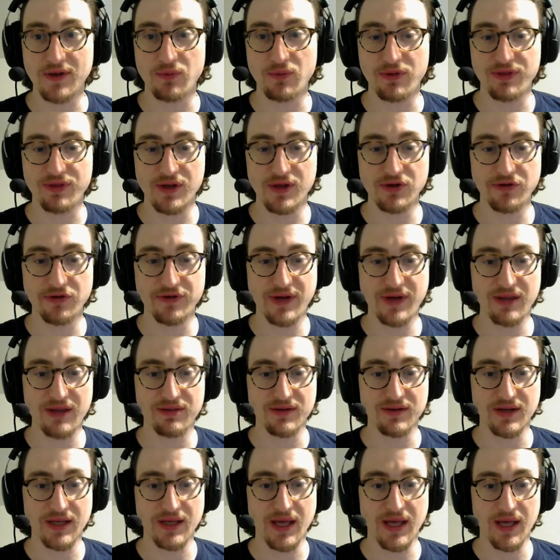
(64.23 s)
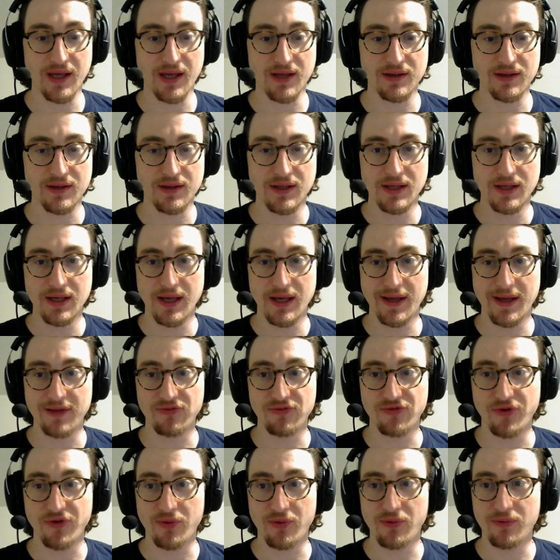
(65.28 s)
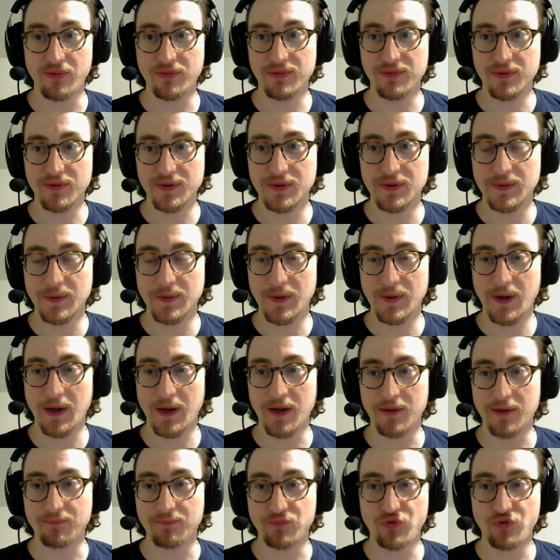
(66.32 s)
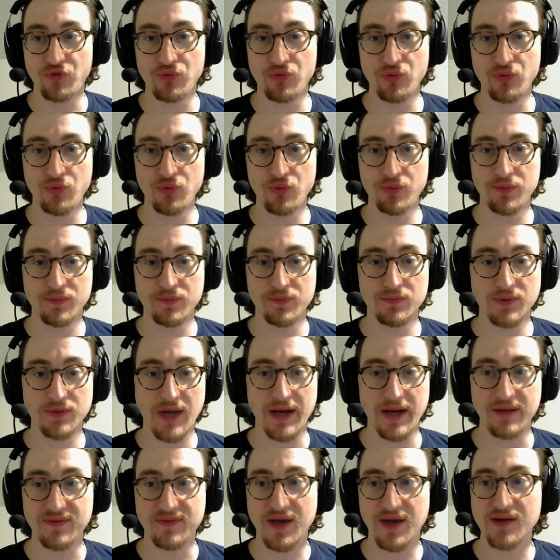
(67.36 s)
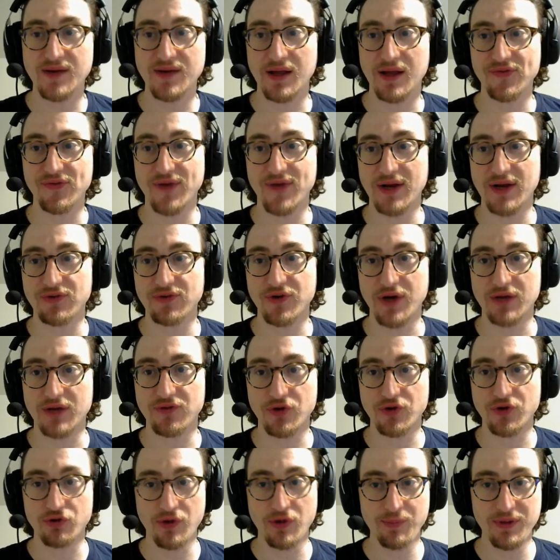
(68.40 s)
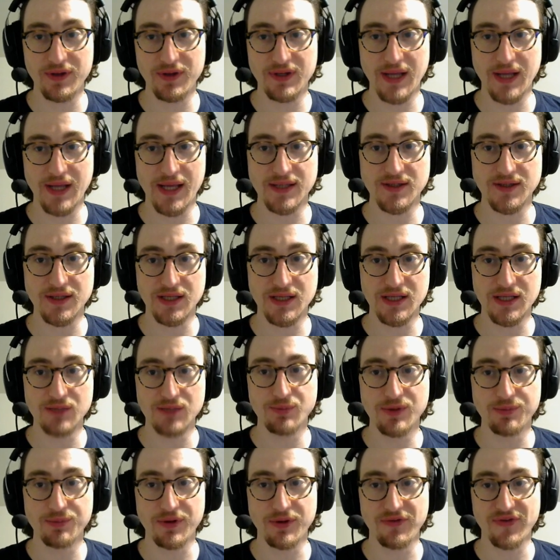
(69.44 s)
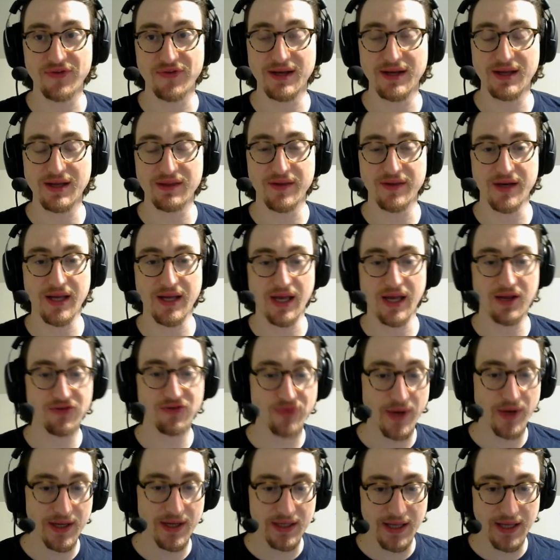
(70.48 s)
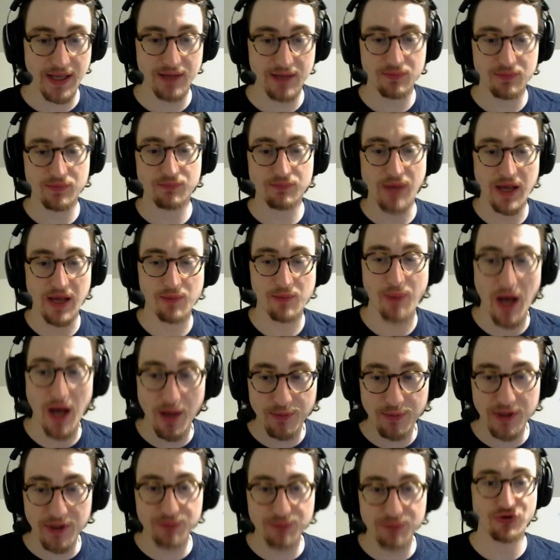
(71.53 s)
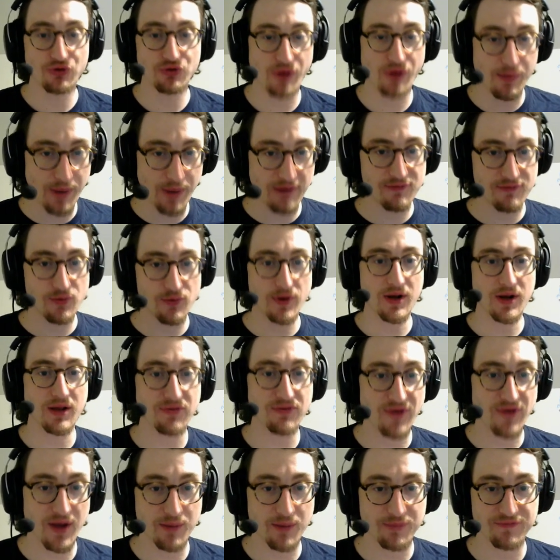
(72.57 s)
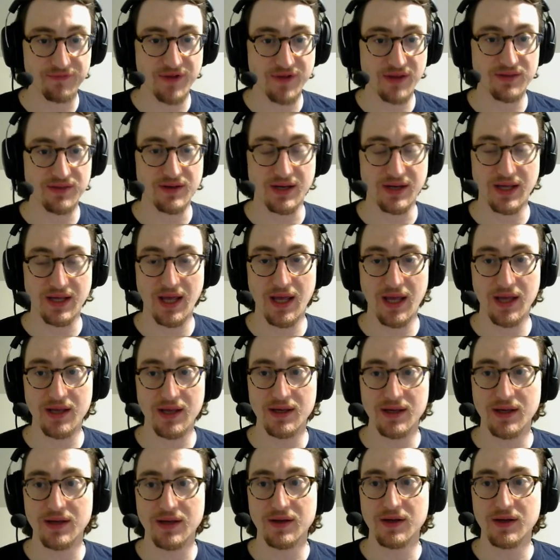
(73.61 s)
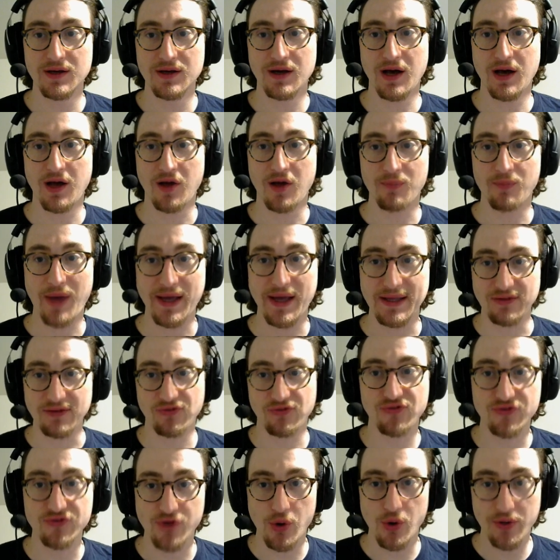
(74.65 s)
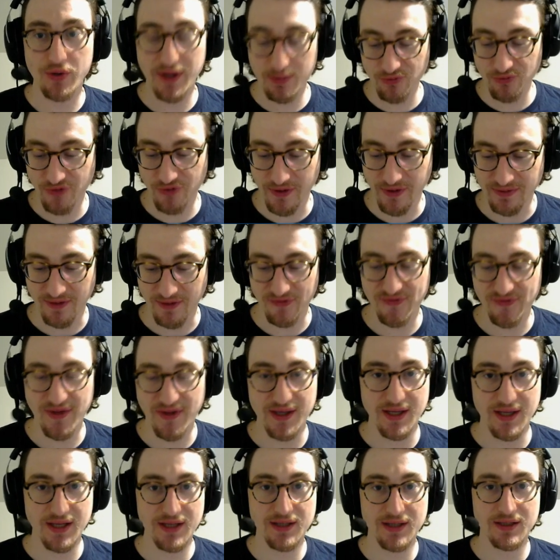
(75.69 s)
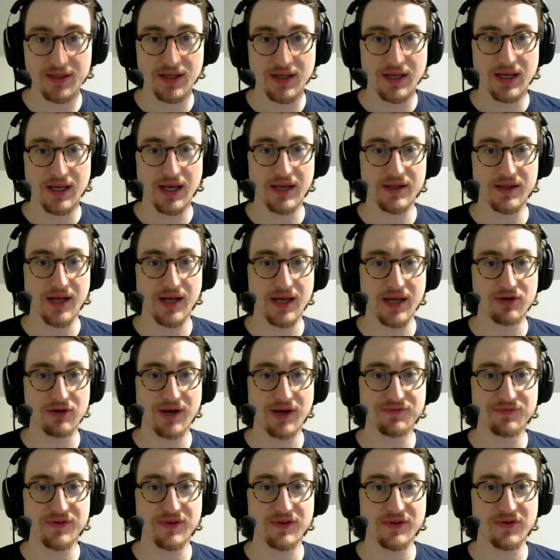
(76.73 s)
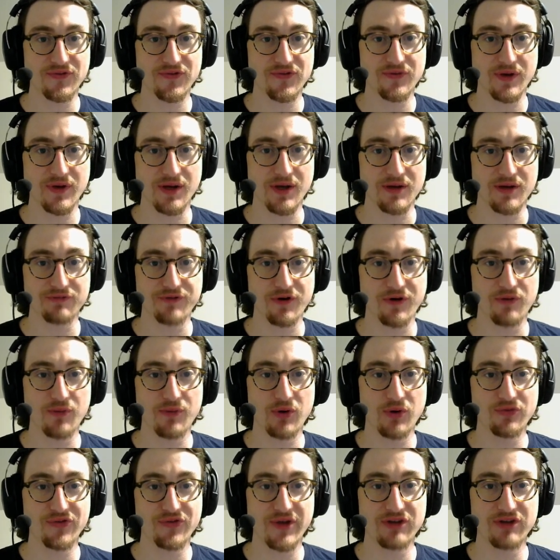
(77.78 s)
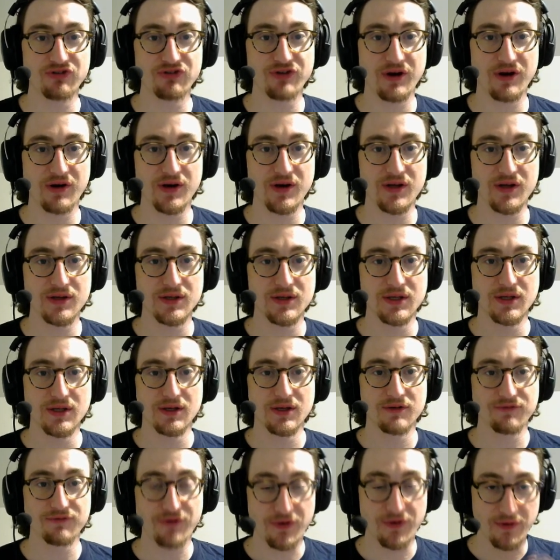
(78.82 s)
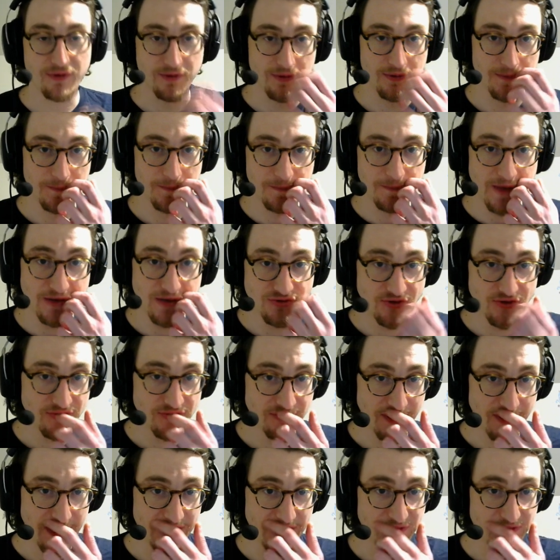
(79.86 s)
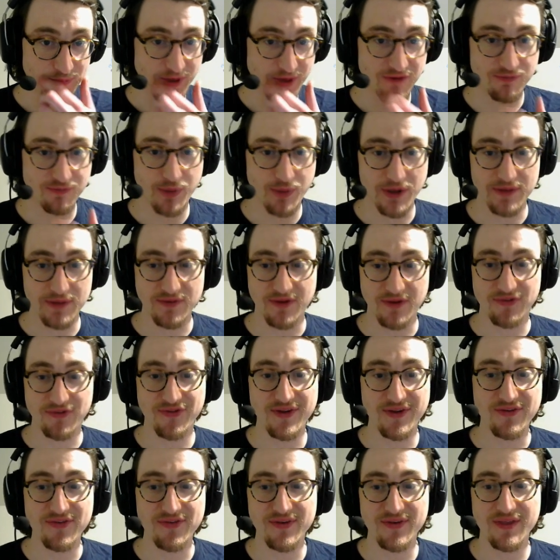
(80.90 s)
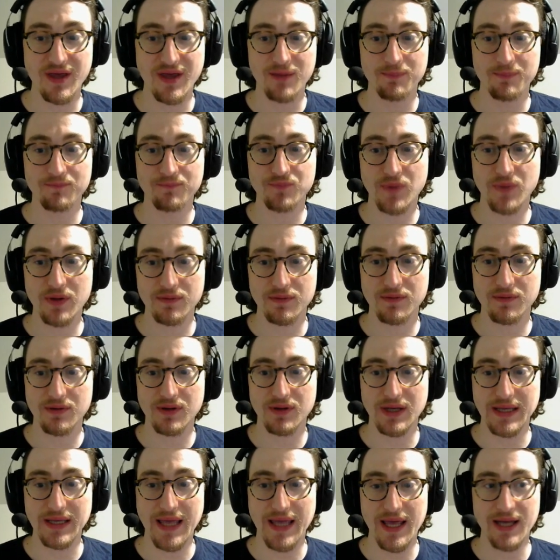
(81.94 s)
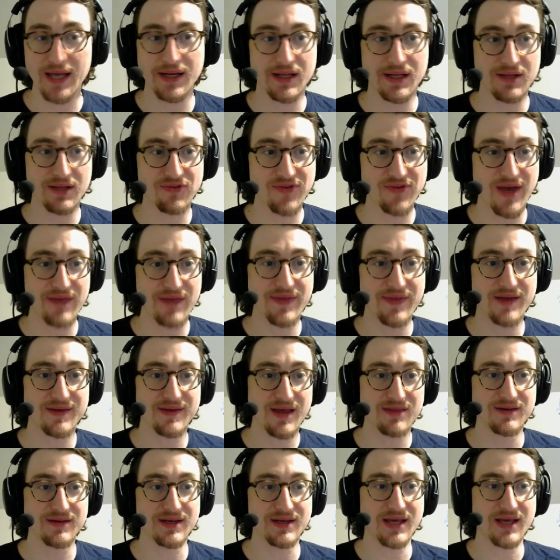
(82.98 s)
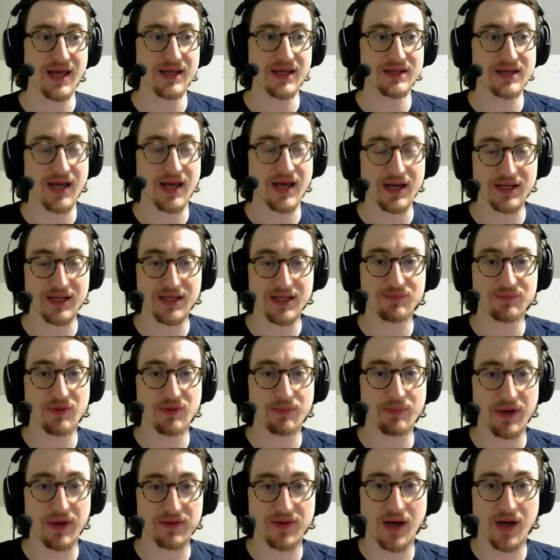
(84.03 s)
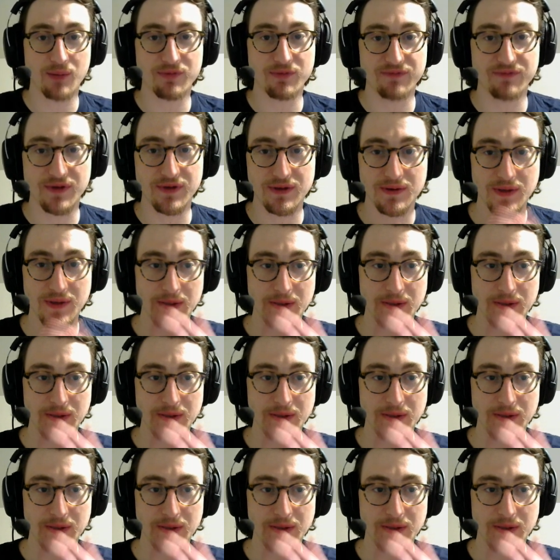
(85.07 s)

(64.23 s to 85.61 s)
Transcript: within your Death and Decay. And so two kind of tech talents that I took Grip of the Dead to keep people inside Death and Decay, so I can get my Bomb Limb to grip everyone on top of Death and Decay. I can slow them so that they stay in it. And then I crafted this Phearamones legendary for not just the haste buff, but to CC them again inside that Death and Decay and kind of keep them on top of it.